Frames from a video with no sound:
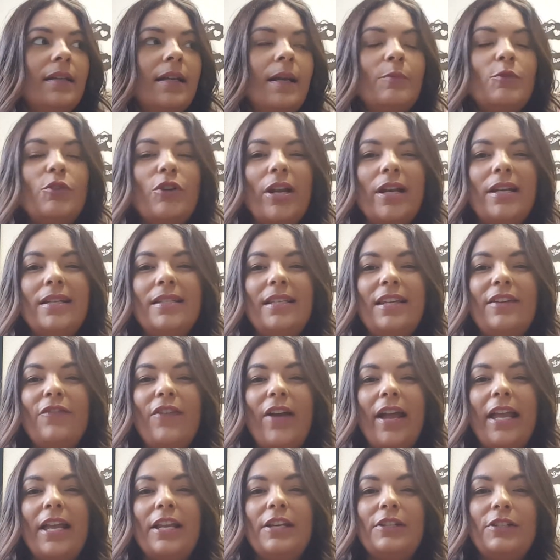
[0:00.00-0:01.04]
I'm trying to see if
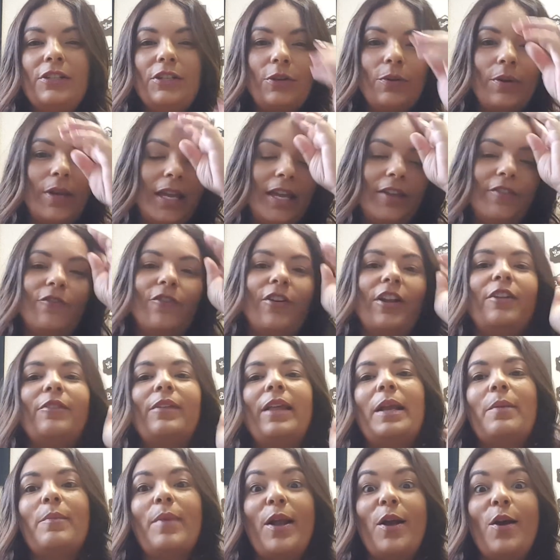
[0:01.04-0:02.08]
I can do it in front of
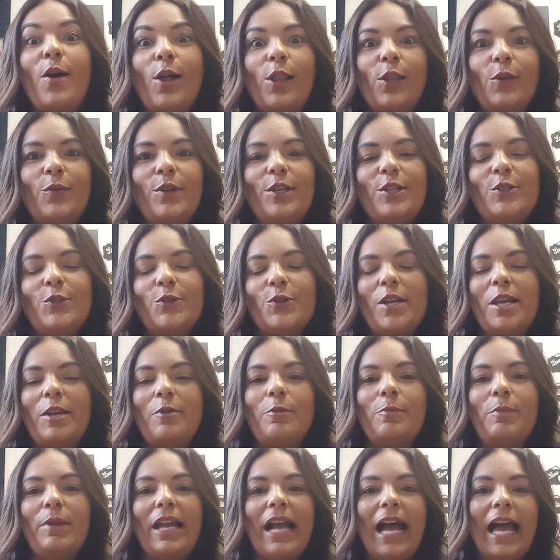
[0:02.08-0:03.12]
like my Halloween tree it
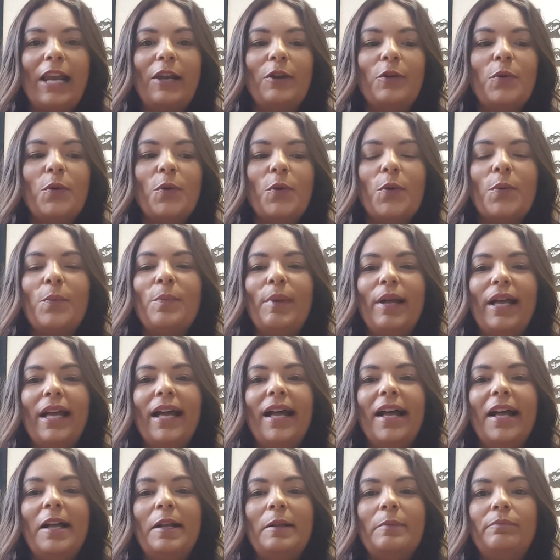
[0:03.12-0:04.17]
would be kind of cool. But
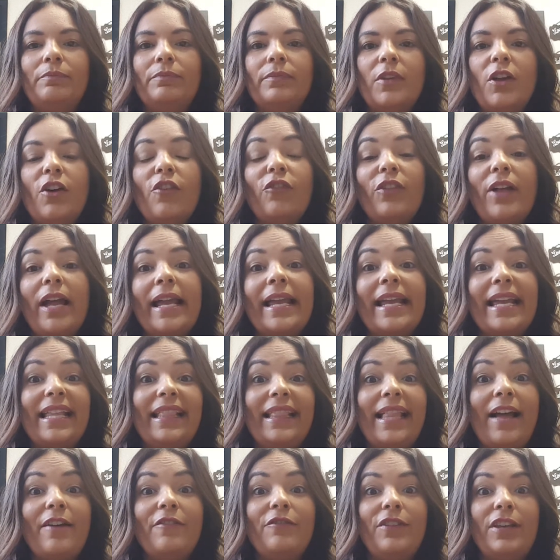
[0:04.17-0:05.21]
um, hopefully I can get
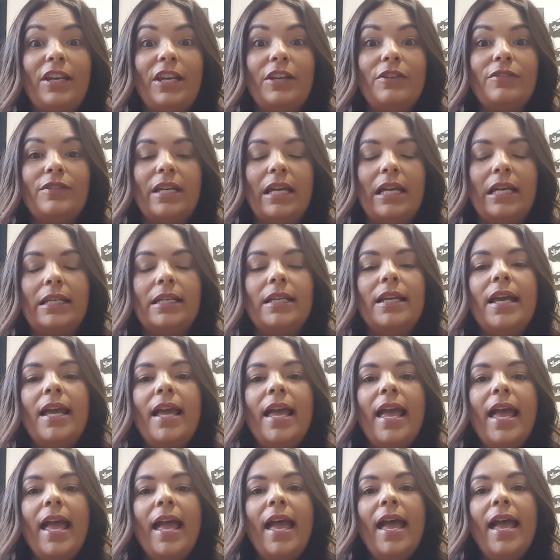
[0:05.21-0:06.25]
that video done.
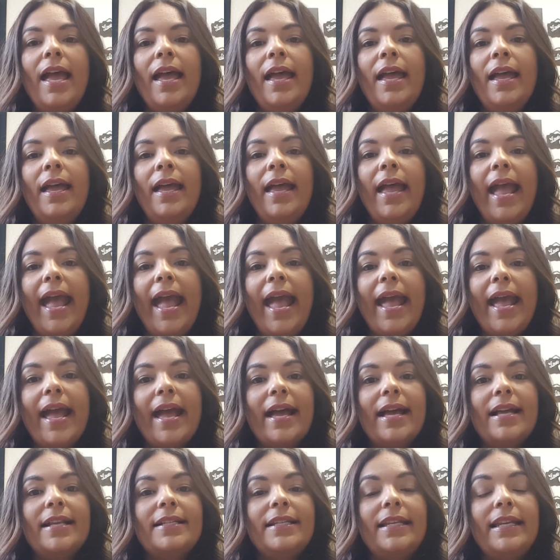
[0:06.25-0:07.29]

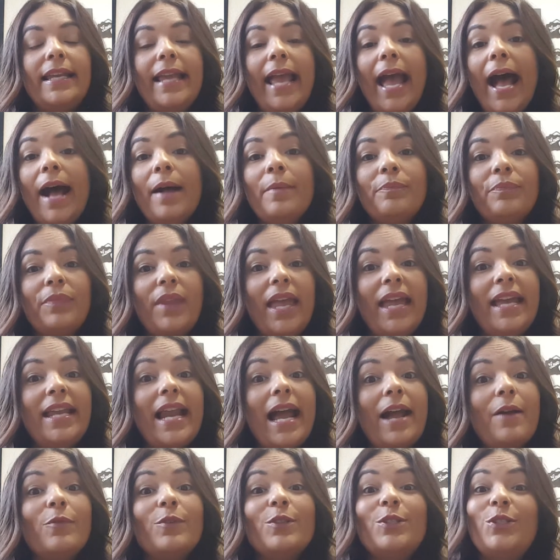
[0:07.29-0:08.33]
And yeah, and
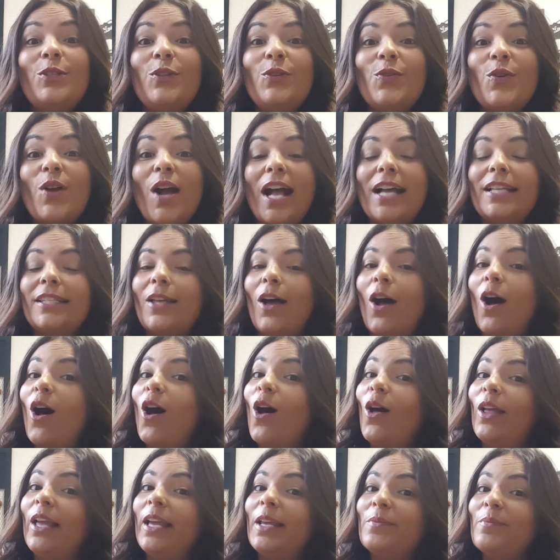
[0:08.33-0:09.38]
I will see you guys
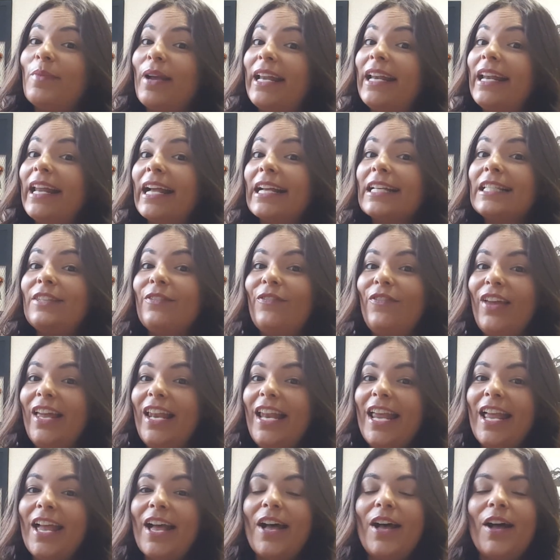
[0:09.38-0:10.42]
all in my next
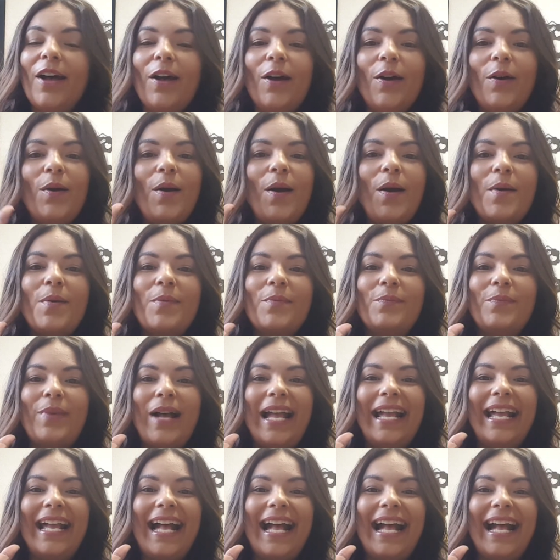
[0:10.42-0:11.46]
video.
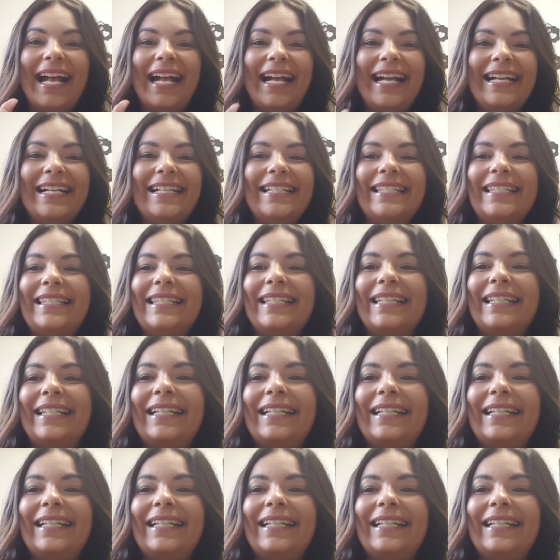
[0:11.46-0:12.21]
Bye guys.